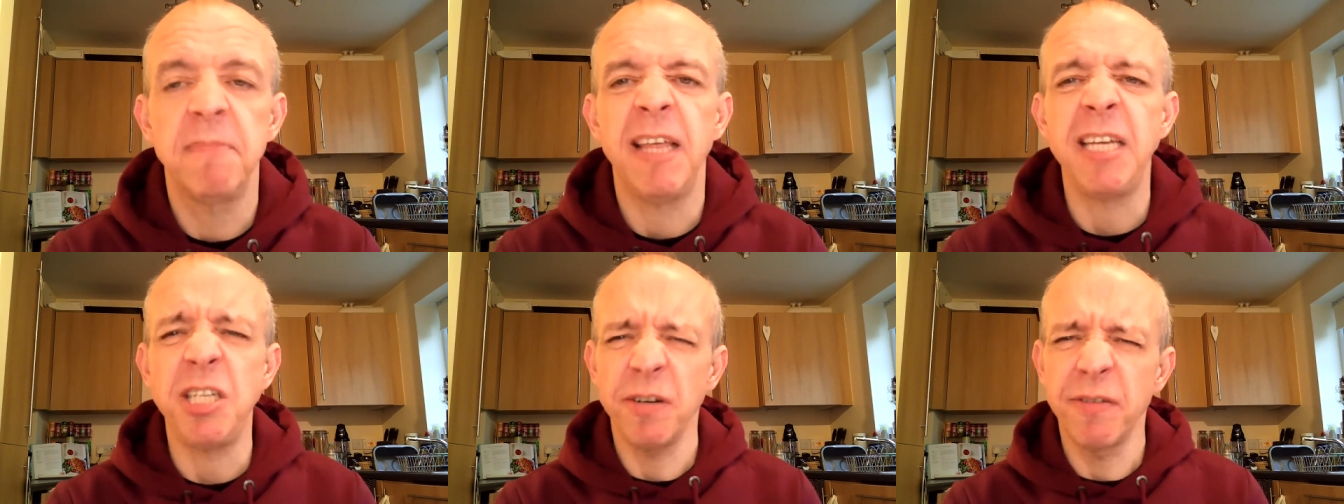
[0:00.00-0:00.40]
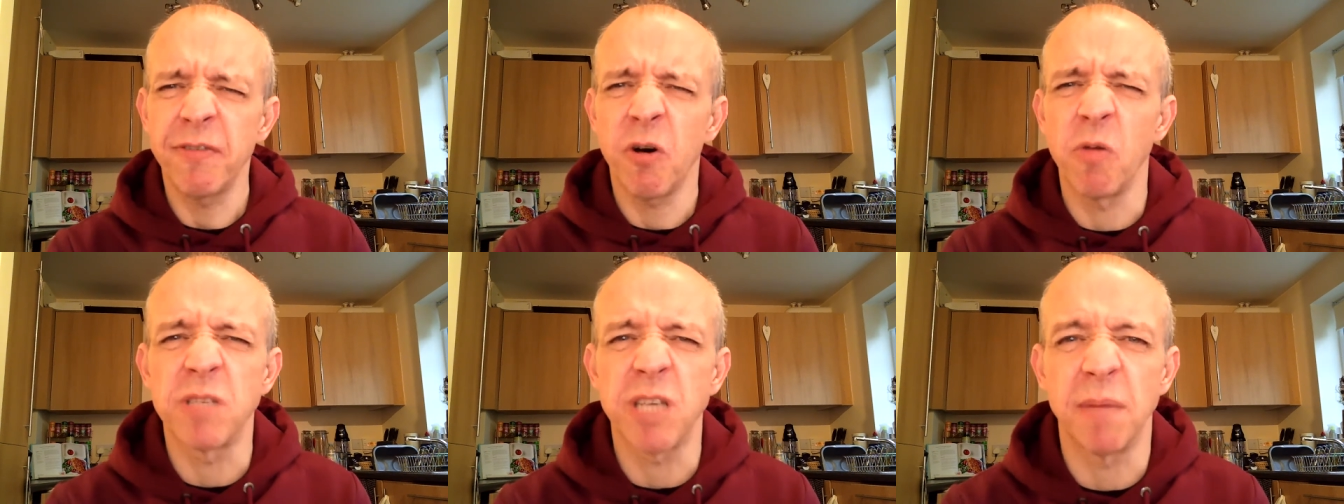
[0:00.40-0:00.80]
They should
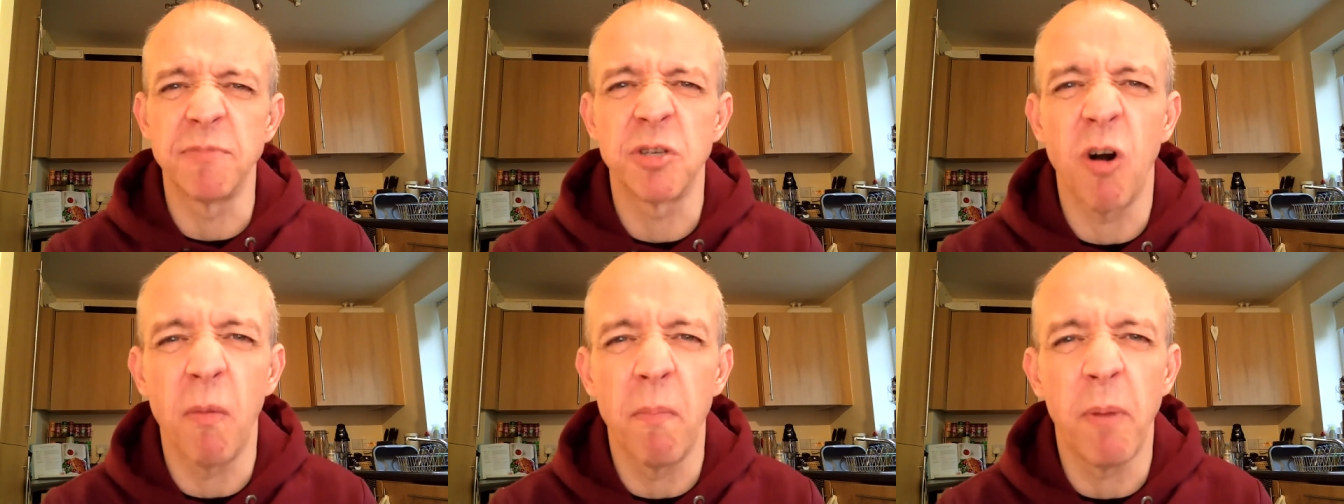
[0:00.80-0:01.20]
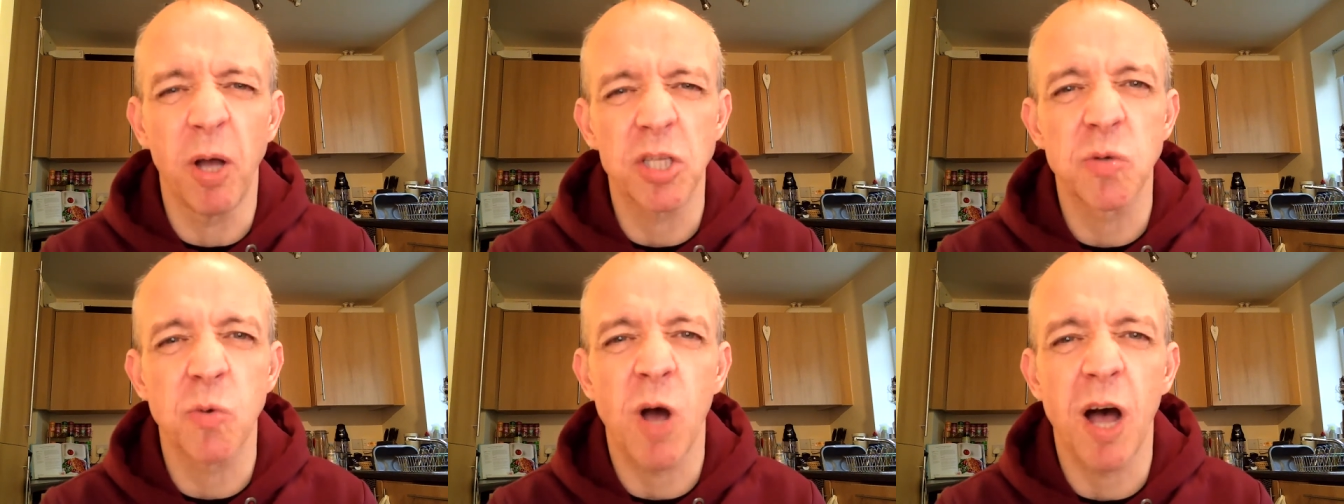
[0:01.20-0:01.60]
form some sort of
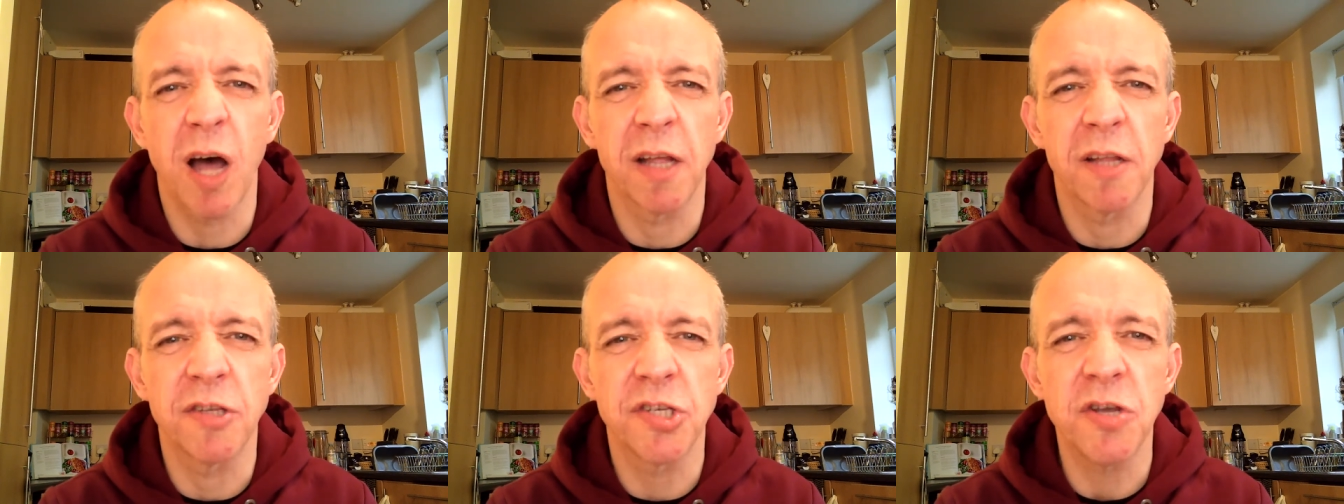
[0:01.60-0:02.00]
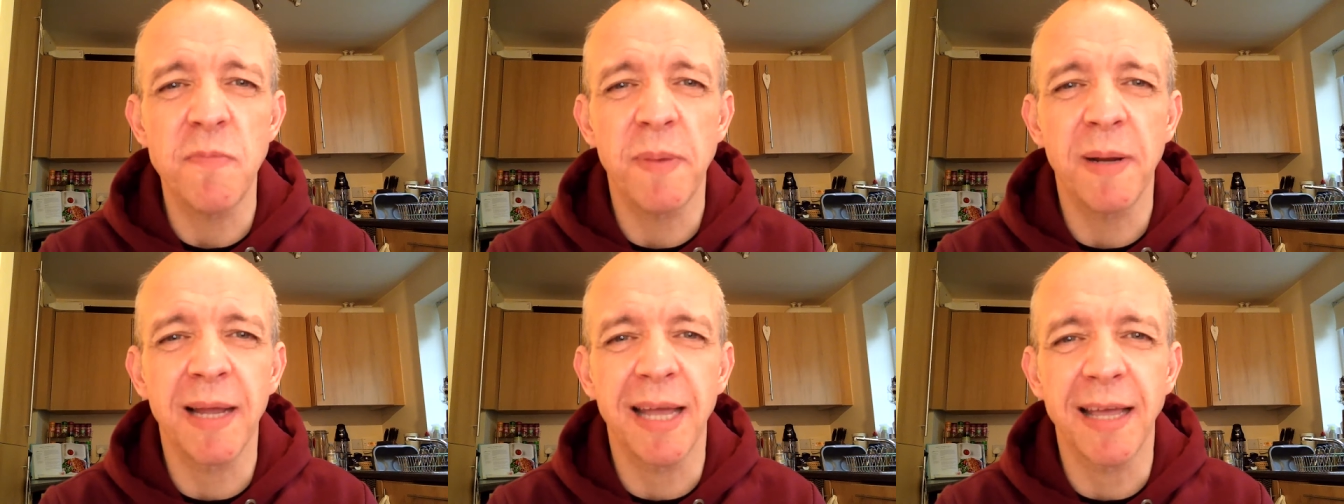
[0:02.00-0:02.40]
Botswanan
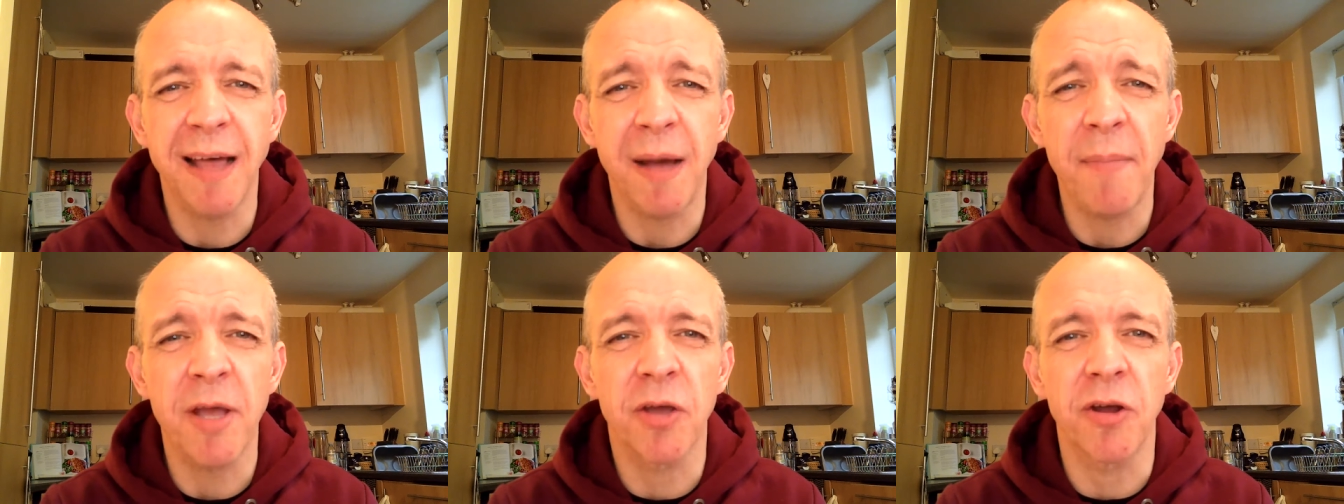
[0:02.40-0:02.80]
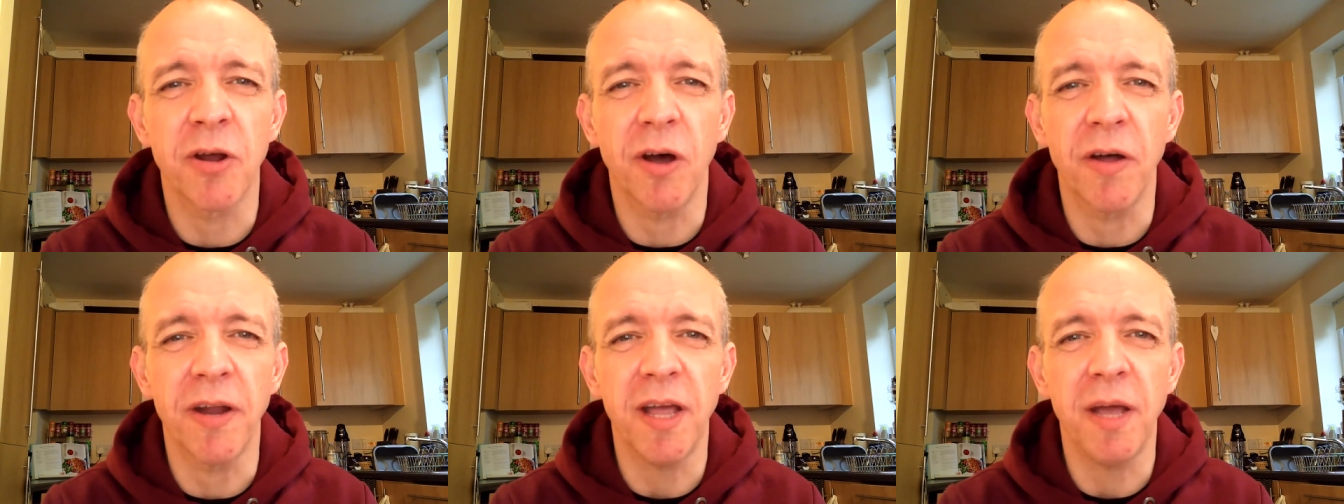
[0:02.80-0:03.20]
Super League. That'd be a good
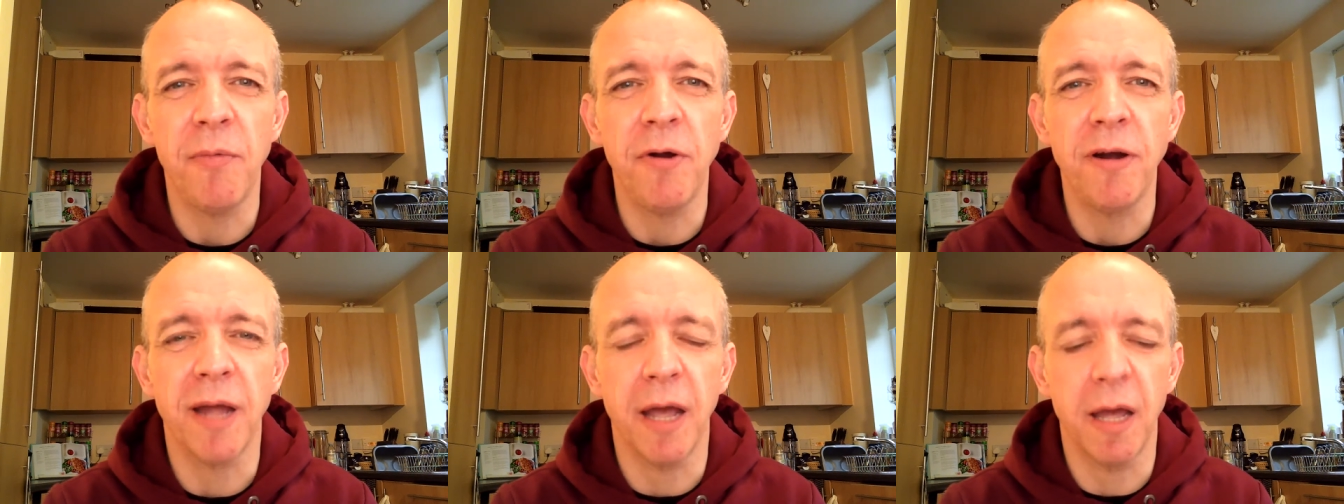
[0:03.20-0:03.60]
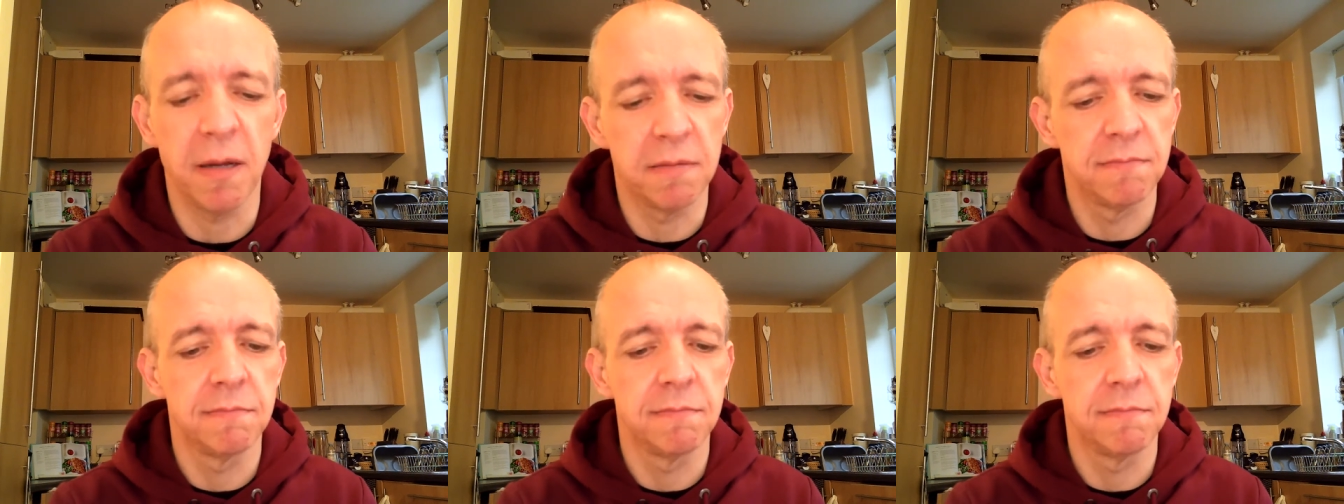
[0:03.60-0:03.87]
idea, wouldn't it?